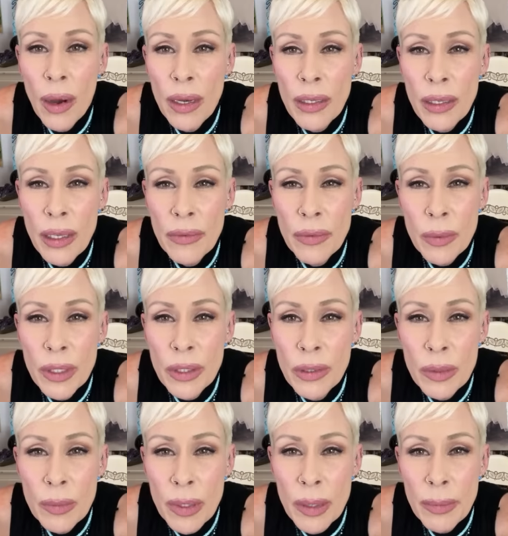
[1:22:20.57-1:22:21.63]
and loved one
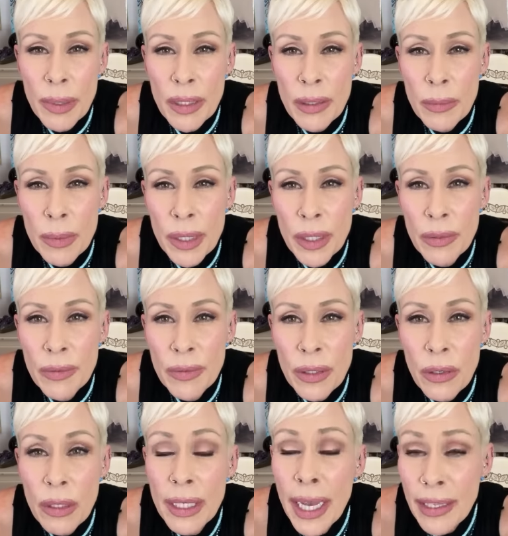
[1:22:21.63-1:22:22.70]
whose body passed, but you
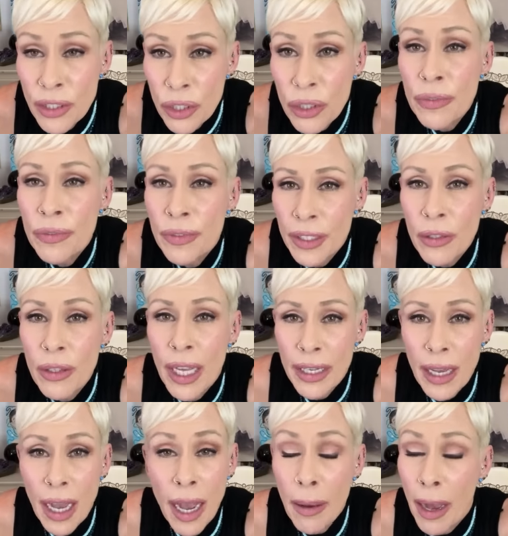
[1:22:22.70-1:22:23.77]
feel. Yes, you feel
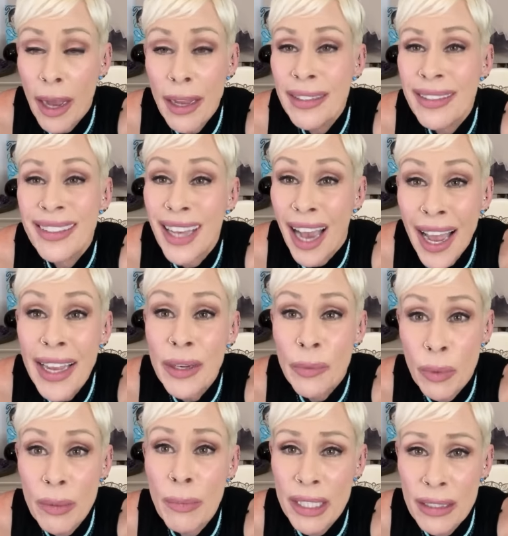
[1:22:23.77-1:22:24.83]
like I died
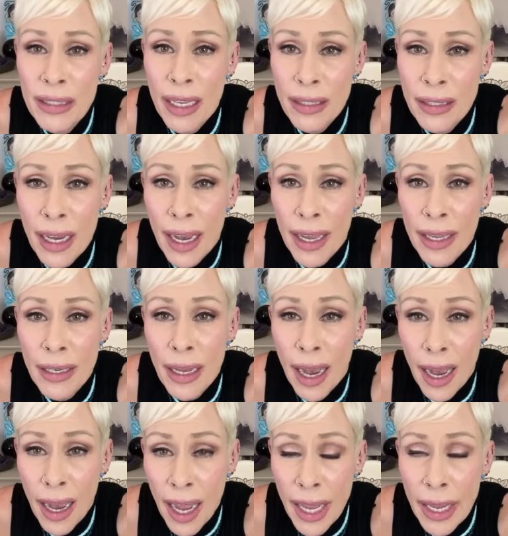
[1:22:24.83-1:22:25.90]
when my son died.
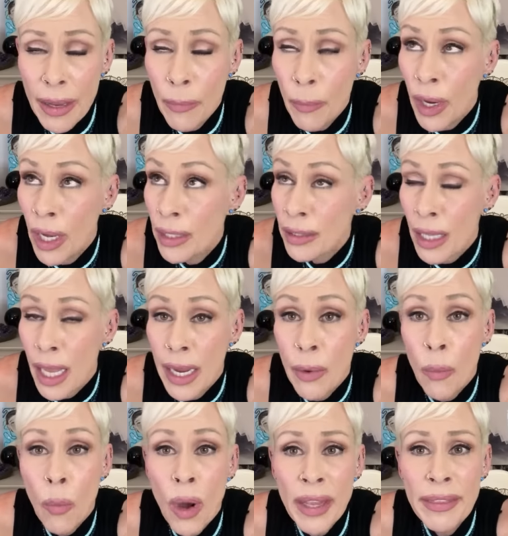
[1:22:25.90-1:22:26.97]
I was like,
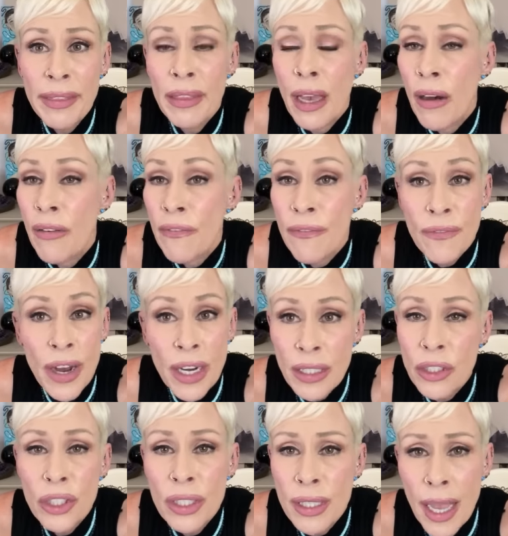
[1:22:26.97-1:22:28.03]
what the
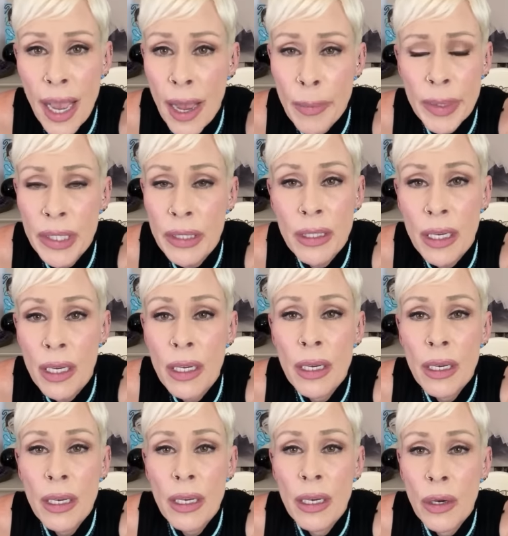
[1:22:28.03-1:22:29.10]
fuck just happened?
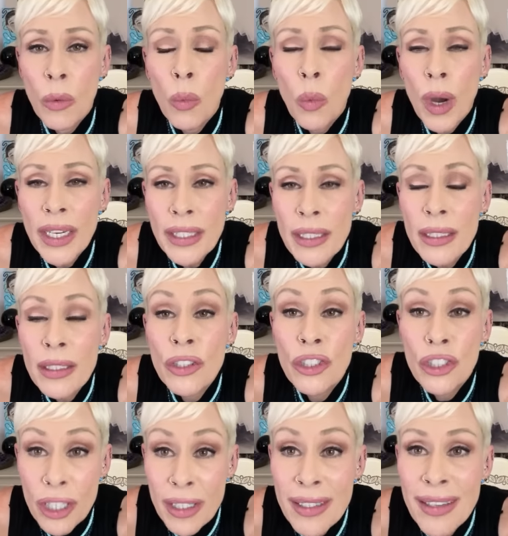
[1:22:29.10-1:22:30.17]
What
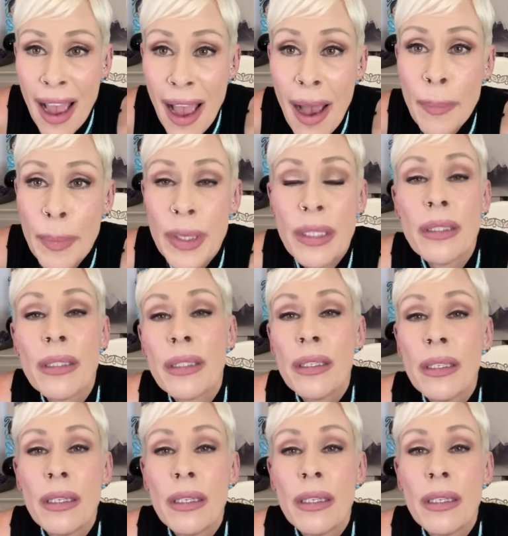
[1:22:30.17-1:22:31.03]
just happened?